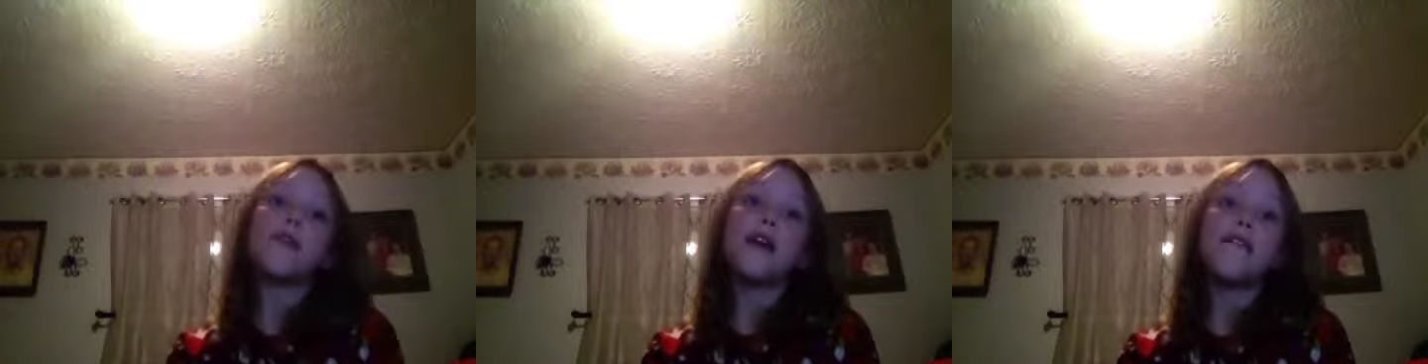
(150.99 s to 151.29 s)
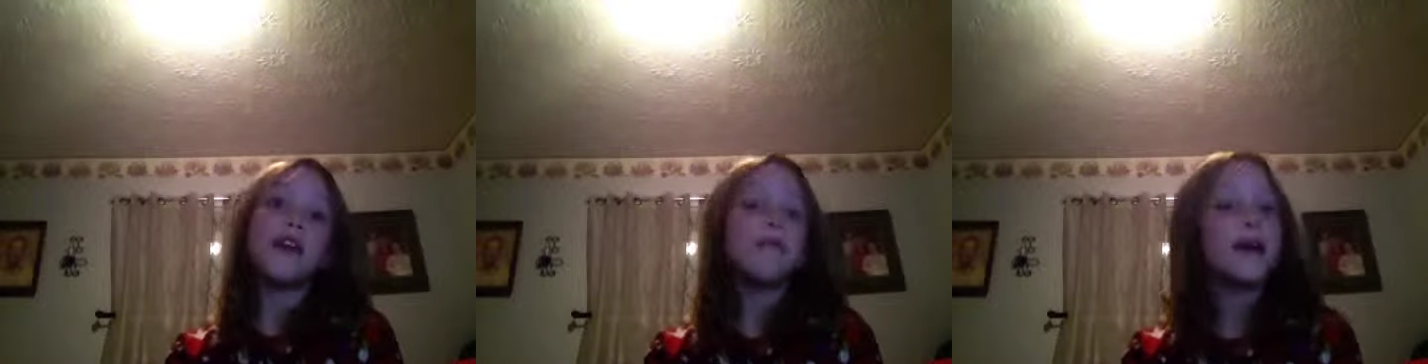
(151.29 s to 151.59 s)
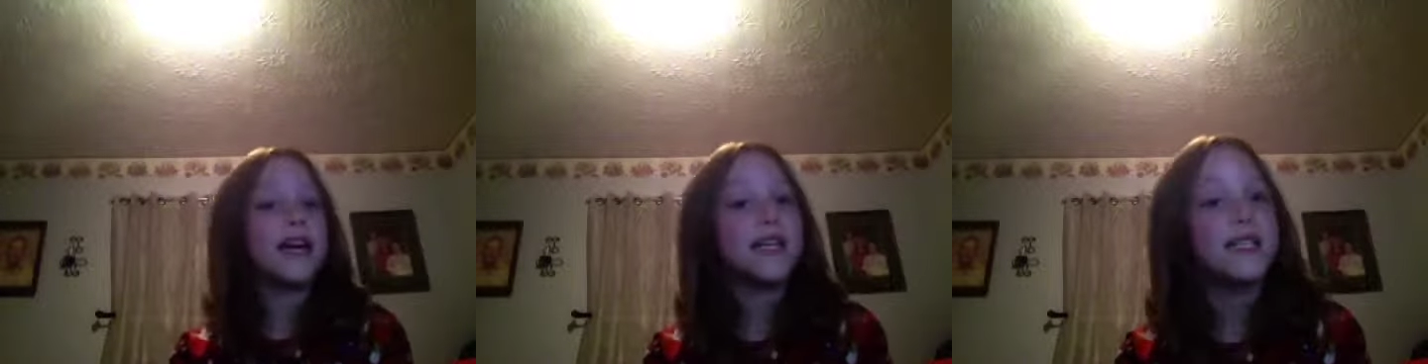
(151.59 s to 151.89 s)
and raving
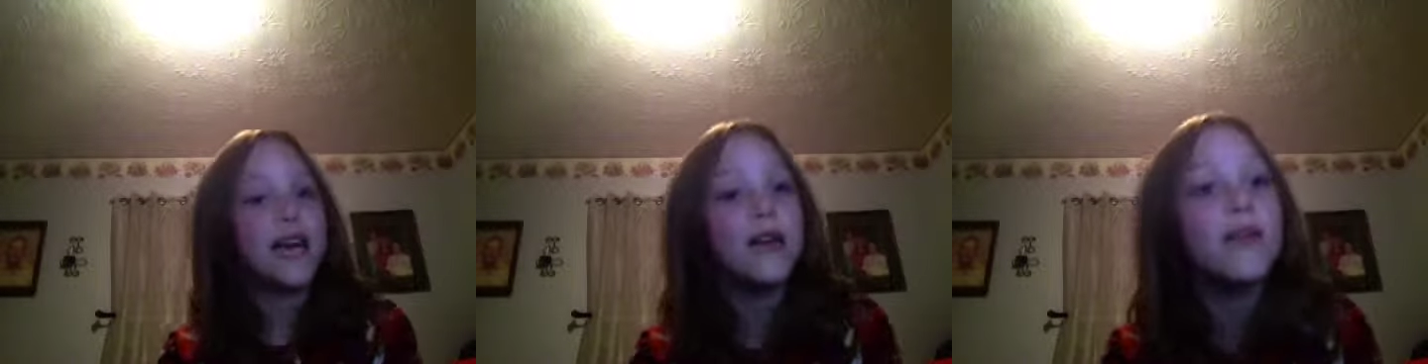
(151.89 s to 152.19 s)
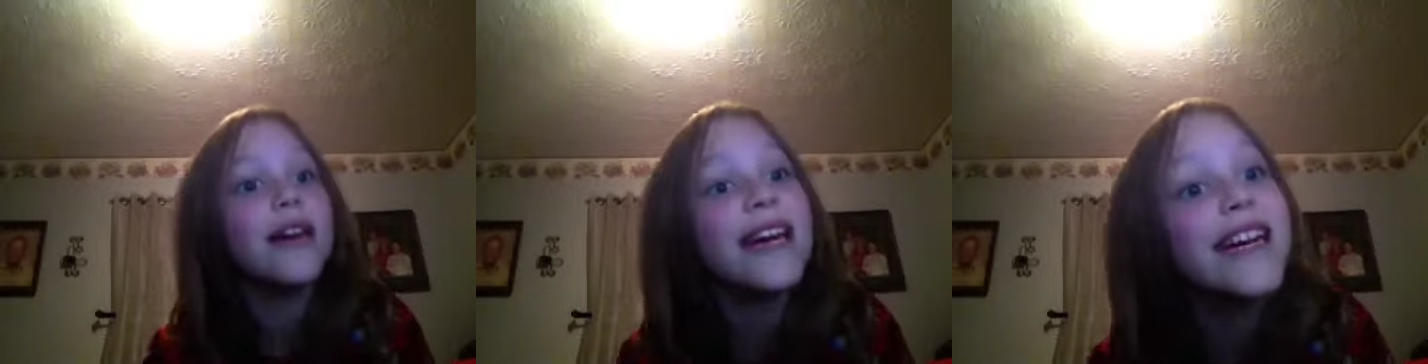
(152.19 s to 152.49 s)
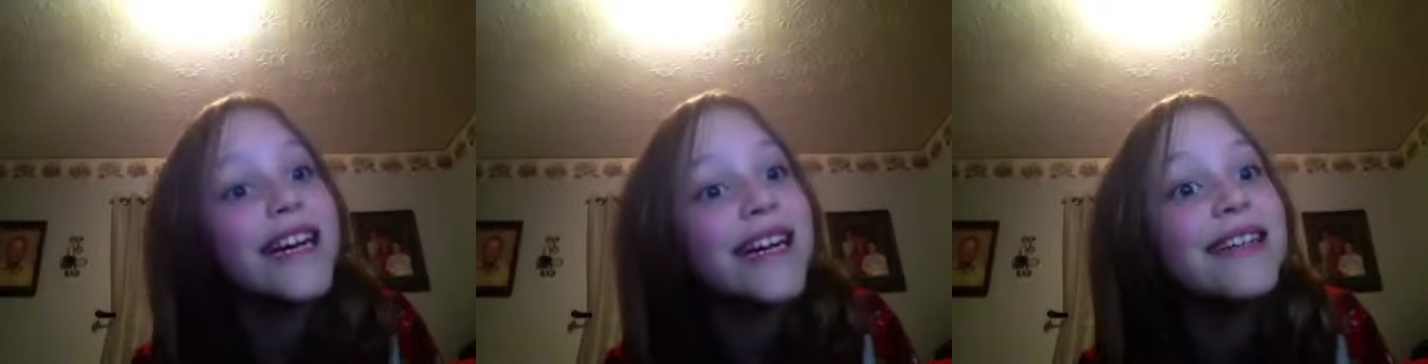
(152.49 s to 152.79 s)
because I don't
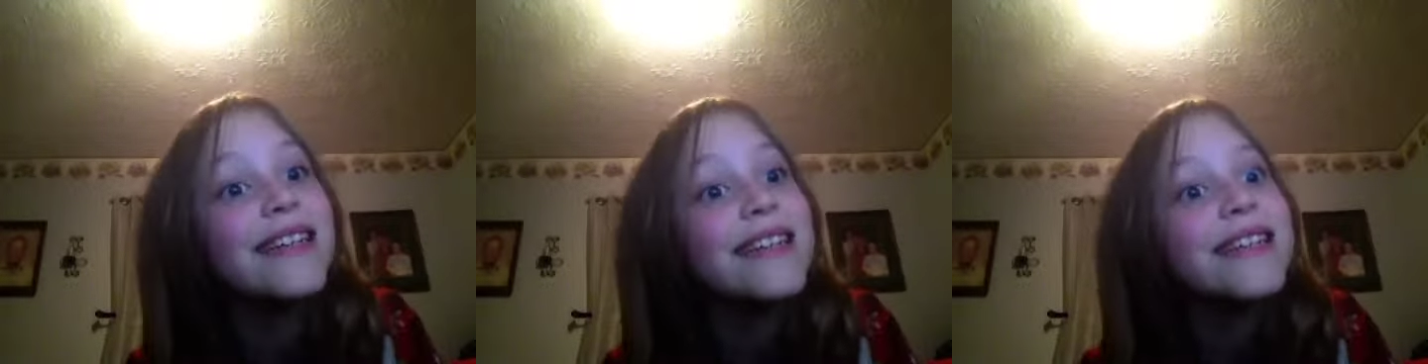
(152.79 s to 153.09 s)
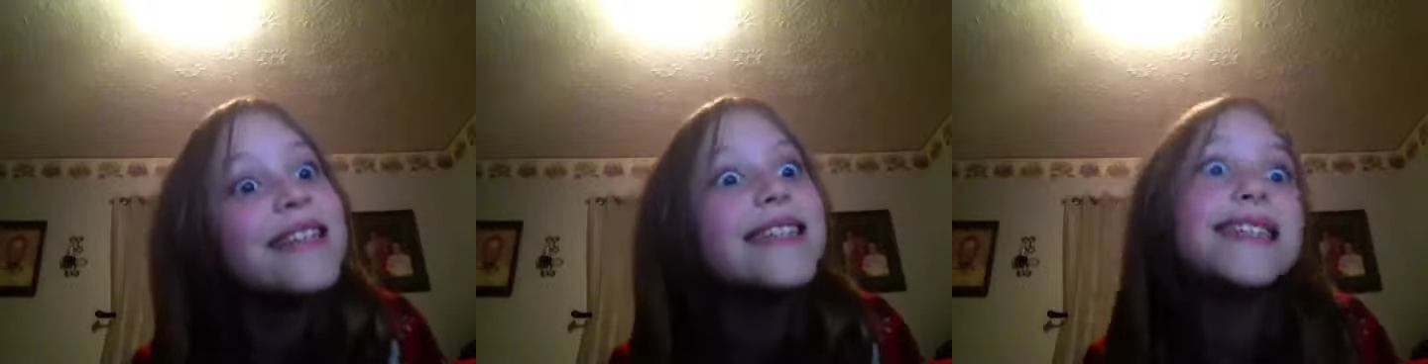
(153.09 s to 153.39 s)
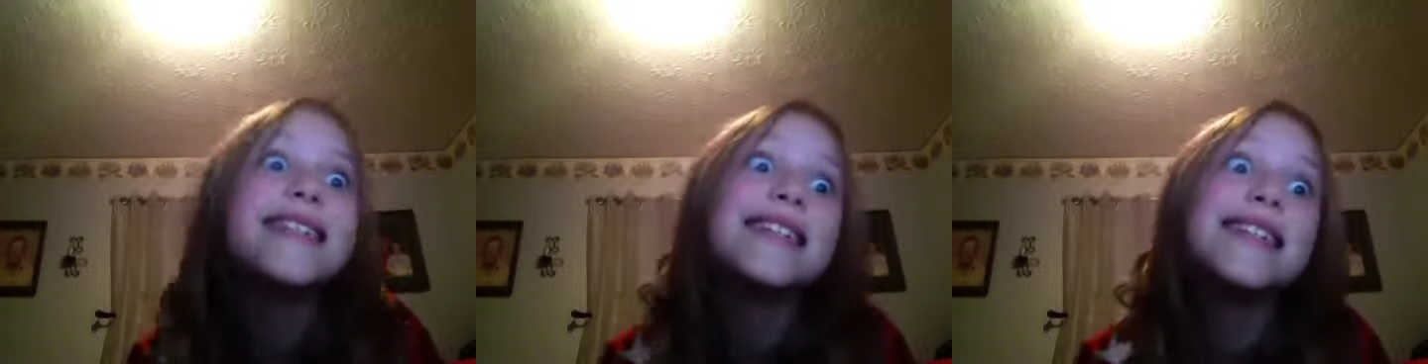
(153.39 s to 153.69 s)
care.
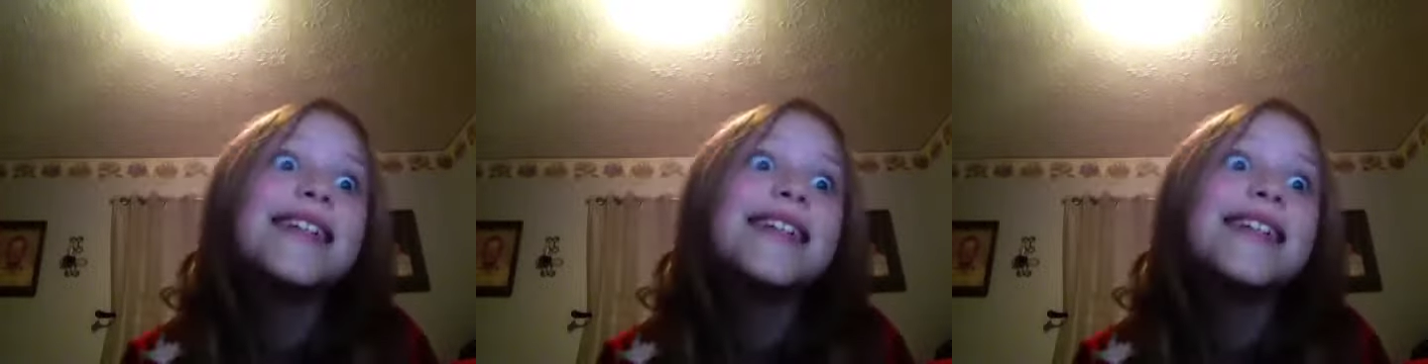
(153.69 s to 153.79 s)
Uh,